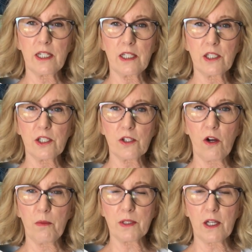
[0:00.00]
and she's
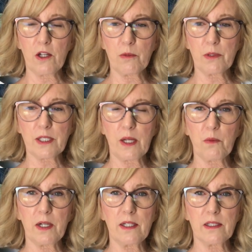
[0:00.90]
almost 100%
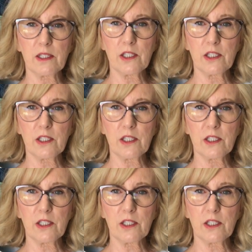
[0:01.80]
well.